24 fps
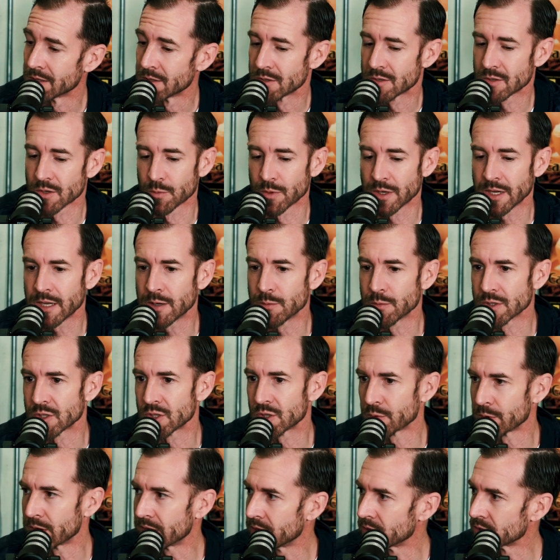So when he was
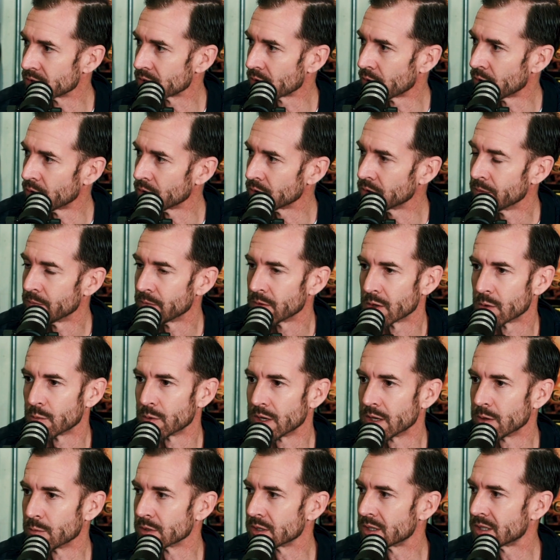3 years old,
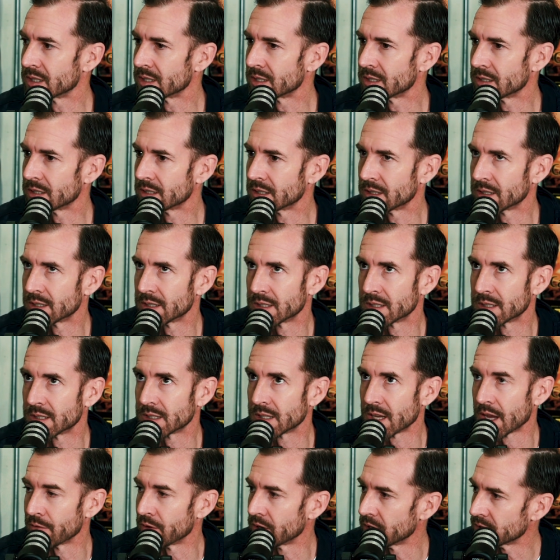when he was
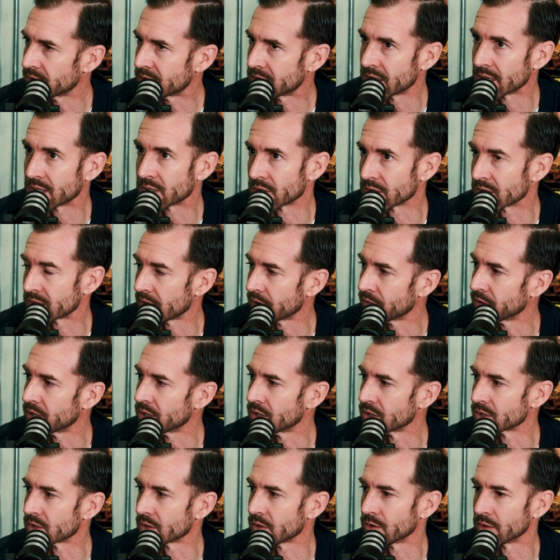6 or 7
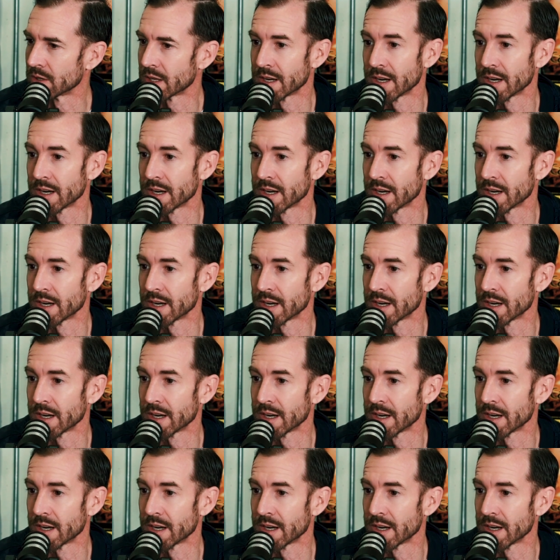years old,